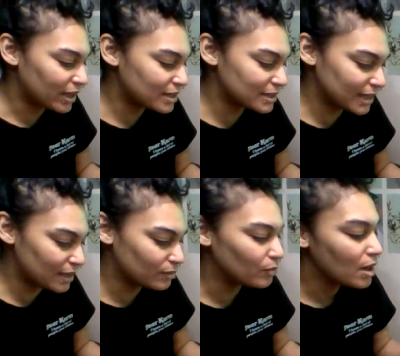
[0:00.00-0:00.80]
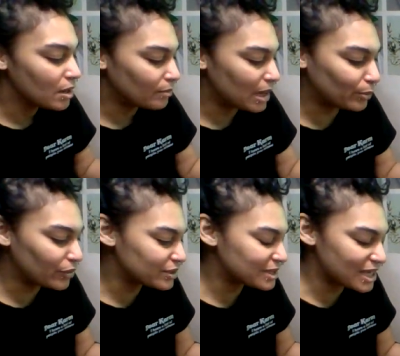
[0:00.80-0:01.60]
Because again, my
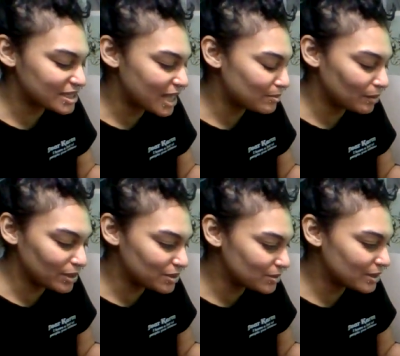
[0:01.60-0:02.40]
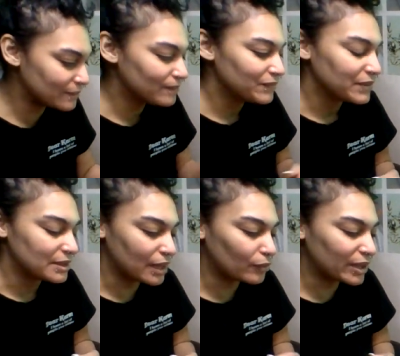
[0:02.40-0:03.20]
brother / dad made me do it.
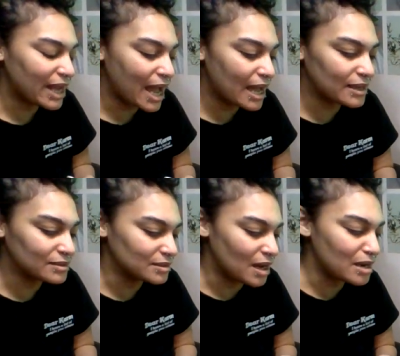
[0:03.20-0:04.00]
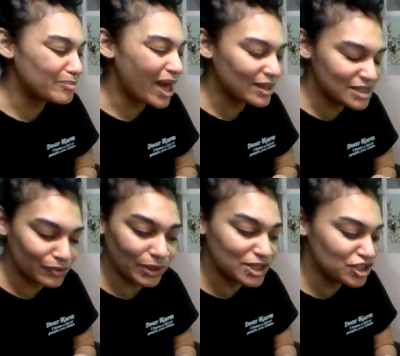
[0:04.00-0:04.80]
They already had unbalanced
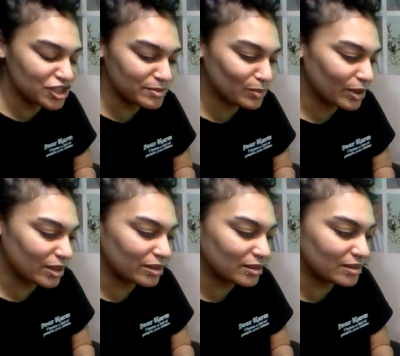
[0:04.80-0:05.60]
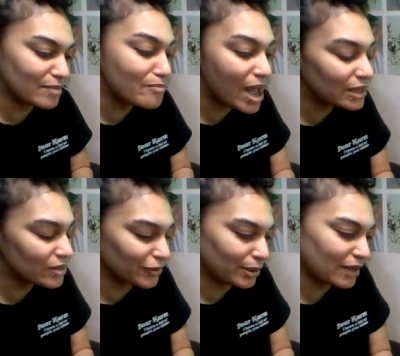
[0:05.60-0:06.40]
relationships with the men in
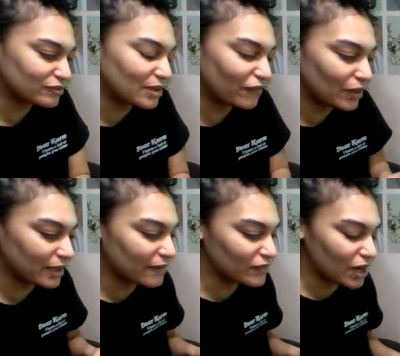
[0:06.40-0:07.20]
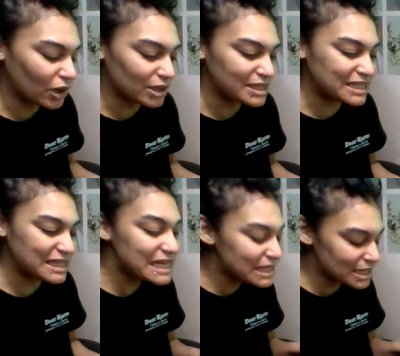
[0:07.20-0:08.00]
their life, so they feel like if they are
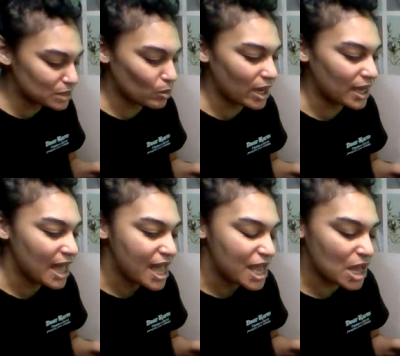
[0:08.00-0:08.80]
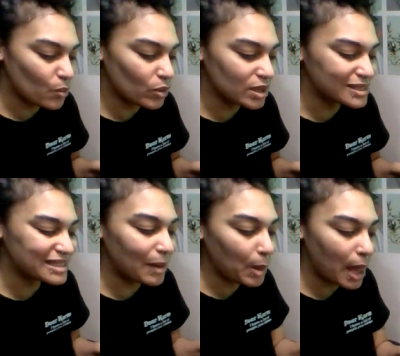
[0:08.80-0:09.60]
seen this way, it would
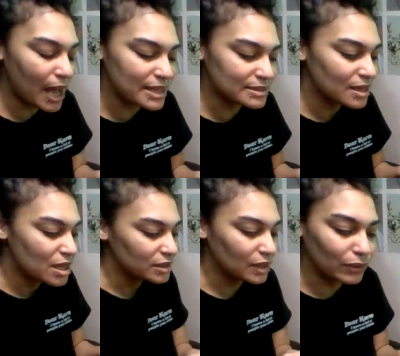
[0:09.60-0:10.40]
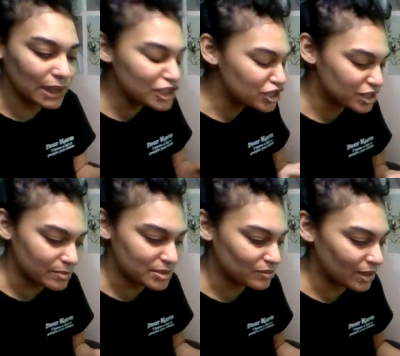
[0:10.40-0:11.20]
stabilize the
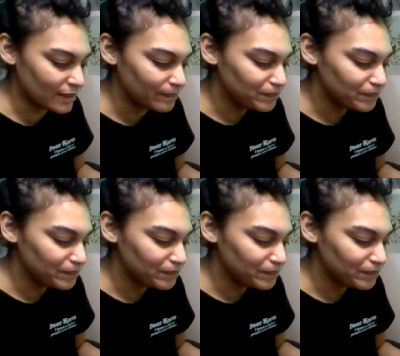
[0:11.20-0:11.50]
relationships, right?